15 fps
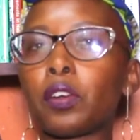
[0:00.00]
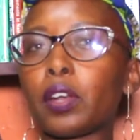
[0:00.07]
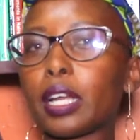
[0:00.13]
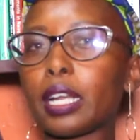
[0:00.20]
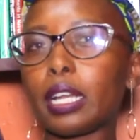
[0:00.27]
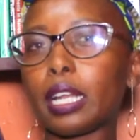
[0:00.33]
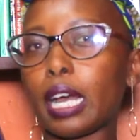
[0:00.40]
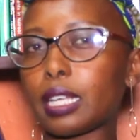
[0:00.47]

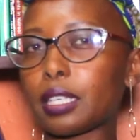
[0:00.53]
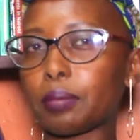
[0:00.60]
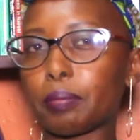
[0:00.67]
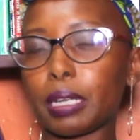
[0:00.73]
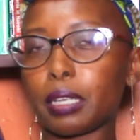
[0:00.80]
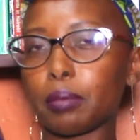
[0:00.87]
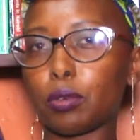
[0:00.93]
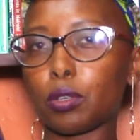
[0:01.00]
read
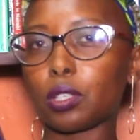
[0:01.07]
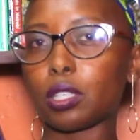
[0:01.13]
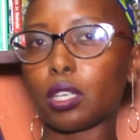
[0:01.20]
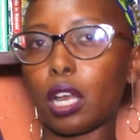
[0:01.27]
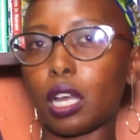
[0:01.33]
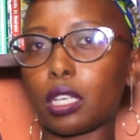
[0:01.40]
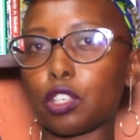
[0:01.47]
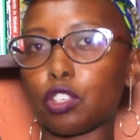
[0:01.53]
as many
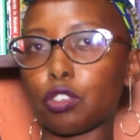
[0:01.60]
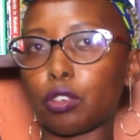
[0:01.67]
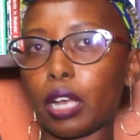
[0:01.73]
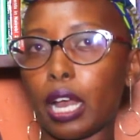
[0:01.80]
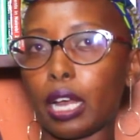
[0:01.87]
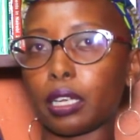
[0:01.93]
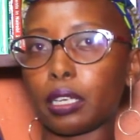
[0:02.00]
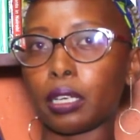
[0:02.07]
books as you
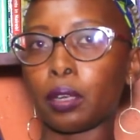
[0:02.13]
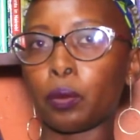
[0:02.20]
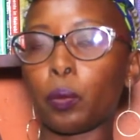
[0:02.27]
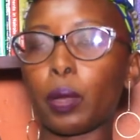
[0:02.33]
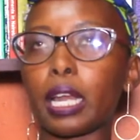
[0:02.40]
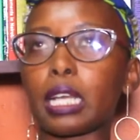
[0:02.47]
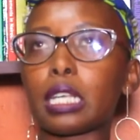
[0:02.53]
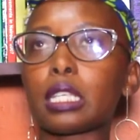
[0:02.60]
can.
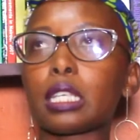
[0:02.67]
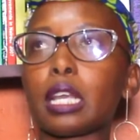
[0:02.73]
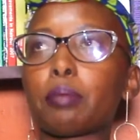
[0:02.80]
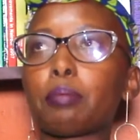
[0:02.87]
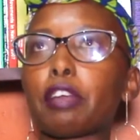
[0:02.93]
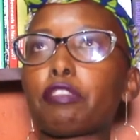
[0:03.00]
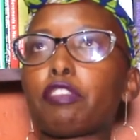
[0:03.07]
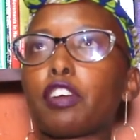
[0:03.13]
When I
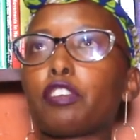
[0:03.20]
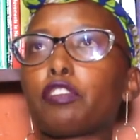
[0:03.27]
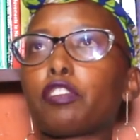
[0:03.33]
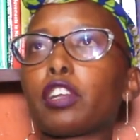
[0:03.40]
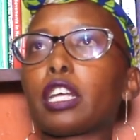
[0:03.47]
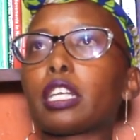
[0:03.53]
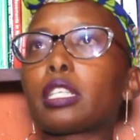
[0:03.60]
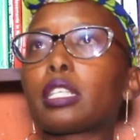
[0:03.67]
say my
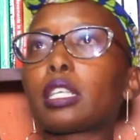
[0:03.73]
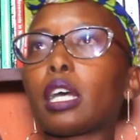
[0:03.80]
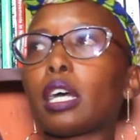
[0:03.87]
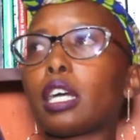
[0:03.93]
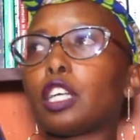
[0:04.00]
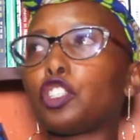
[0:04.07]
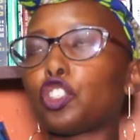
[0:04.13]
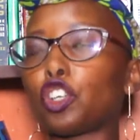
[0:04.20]
favorite
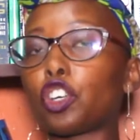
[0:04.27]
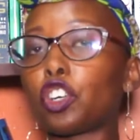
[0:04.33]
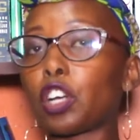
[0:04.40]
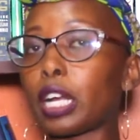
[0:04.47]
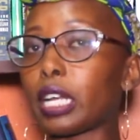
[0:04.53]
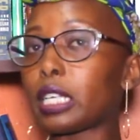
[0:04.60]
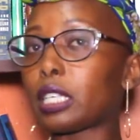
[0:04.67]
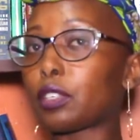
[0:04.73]

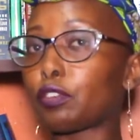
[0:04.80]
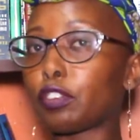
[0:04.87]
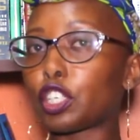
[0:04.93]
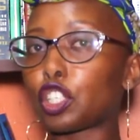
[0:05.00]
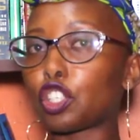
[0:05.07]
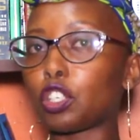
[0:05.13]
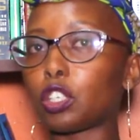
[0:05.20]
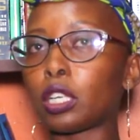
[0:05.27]
genre is
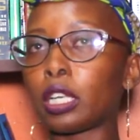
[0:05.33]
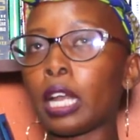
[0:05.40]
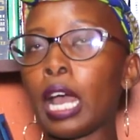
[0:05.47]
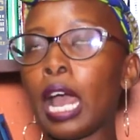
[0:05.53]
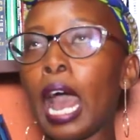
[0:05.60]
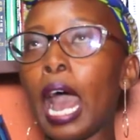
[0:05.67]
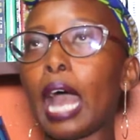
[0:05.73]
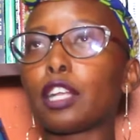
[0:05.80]

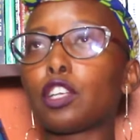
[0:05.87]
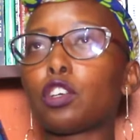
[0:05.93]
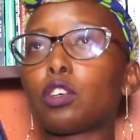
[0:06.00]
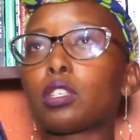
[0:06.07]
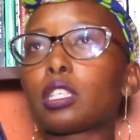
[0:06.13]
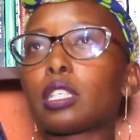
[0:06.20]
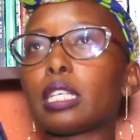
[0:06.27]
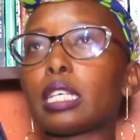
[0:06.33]
fiction, I
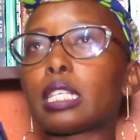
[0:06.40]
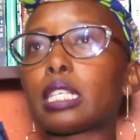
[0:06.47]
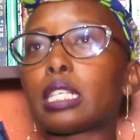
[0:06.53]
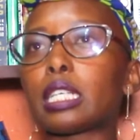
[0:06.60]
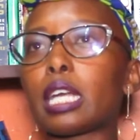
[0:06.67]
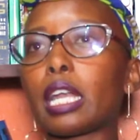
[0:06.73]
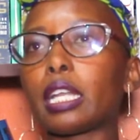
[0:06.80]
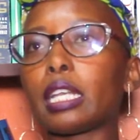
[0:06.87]
don't
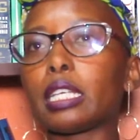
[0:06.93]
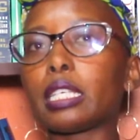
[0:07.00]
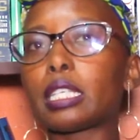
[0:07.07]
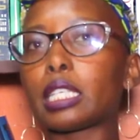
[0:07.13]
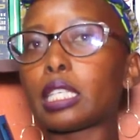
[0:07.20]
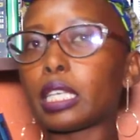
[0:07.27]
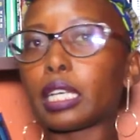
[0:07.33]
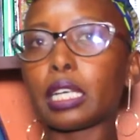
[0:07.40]

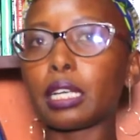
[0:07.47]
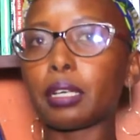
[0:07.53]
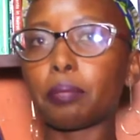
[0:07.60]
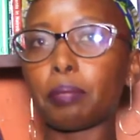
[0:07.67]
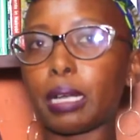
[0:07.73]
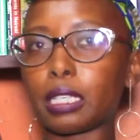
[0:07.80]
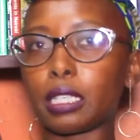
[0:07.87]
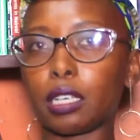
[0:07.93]
necessarily stick
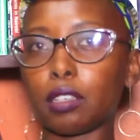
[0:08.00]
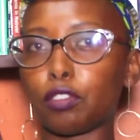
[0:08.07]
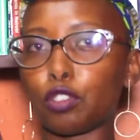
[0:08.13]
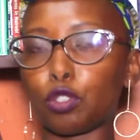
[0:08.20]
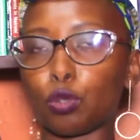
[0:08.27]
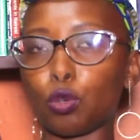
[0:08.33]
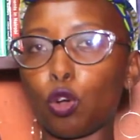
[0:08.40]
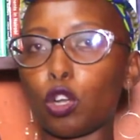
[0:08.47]

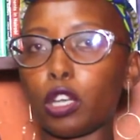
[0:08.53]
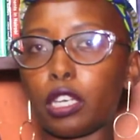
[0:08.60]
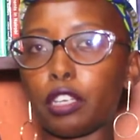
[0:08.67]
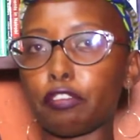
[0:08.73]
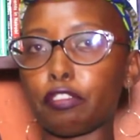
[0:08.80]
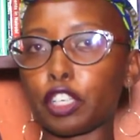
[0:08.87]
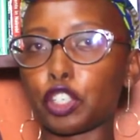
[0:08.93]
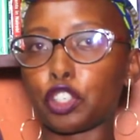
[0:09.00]
myself to
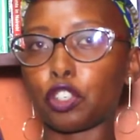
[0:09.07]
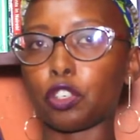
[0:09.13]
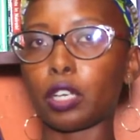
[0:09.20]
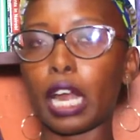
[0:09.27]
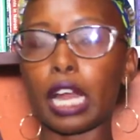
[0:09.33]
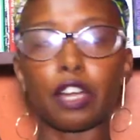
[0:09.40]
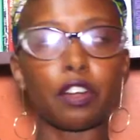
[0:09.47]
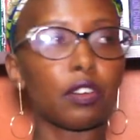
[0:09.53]
only
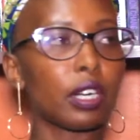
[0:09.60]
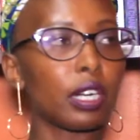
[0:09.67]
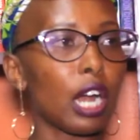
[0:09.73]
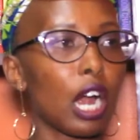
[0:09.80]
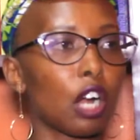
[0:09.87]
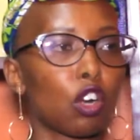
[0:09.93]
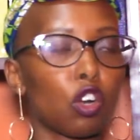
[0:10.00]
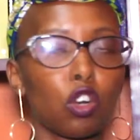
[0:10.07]
fiction. I
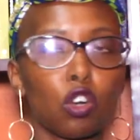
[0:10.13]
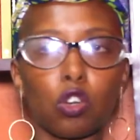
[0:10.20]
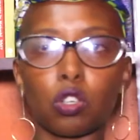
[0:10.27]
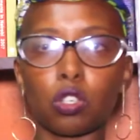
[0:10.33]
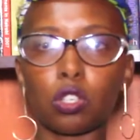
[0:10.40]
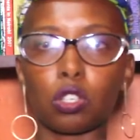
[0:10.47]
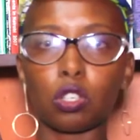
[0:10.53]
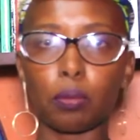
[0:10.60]
read
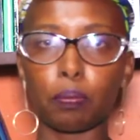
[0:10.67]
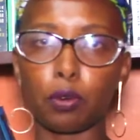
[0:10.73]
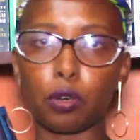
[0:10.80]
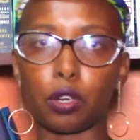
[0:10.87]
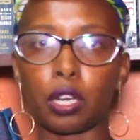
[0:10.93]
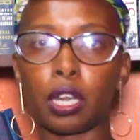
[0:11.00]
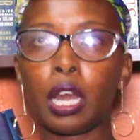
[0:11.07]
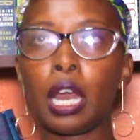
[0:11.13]
across the
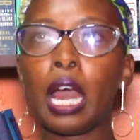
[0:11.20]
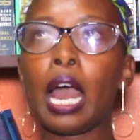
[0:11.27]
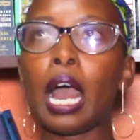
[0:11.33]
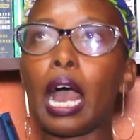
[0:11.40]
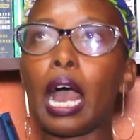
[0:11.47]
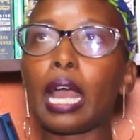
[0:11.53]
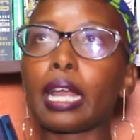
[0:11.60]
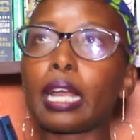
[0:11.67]
board.
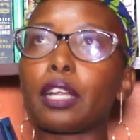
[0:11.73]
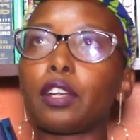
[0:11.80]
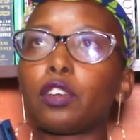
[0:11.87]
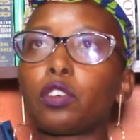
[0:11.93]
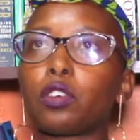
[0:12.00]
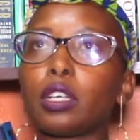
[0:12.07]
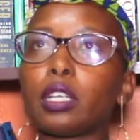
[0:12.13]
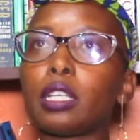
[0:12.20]
I
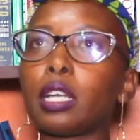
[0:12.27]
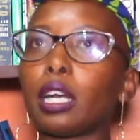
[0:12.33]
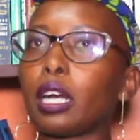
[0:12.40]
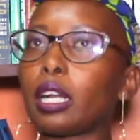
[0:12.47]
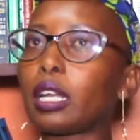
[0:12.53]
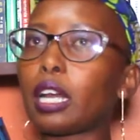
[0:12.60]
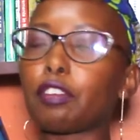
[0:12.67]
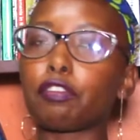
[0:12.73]
can read
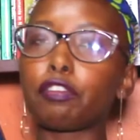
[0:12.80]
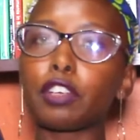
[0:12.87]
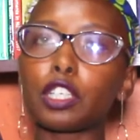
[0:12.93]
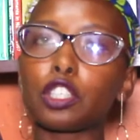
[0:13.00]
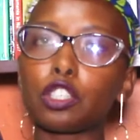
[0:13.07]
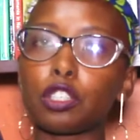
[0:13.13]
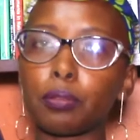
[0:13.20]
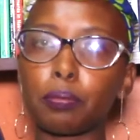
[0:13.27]
a
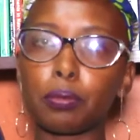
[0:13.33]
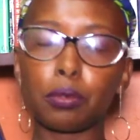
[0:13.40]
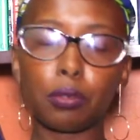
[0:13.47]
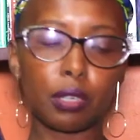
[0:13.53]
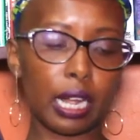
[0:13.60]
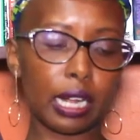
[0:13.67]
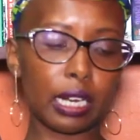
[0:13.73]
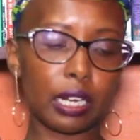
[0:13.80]
non-fiction
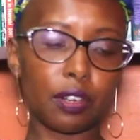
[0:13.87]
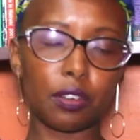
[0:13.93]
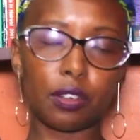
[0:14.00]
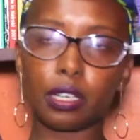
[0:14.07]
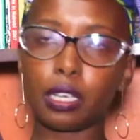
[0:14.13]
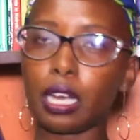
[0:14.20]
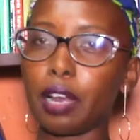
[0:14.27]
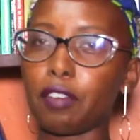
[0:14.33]
book. I
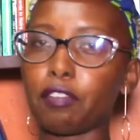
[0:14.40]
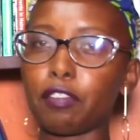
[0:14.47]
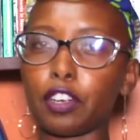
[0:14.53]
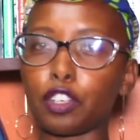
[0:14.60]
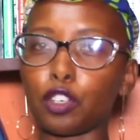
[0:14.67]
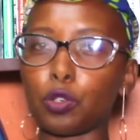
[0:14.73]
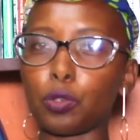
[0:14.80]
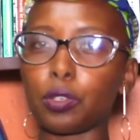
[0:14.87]
can read a
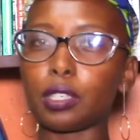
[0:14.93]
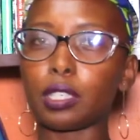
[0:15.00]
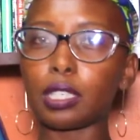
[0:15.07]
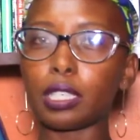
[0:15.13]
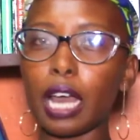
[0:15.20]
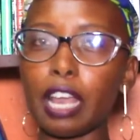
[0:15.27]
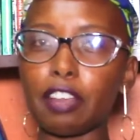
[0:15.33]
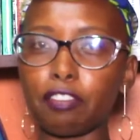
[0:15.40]
very good
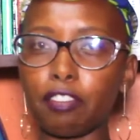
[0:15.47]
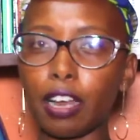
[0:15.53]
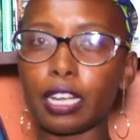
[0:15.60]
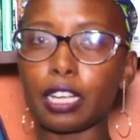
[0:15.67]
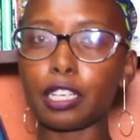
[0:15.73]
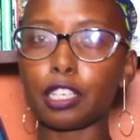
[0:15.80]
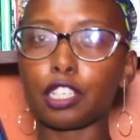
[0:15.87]
sci-fi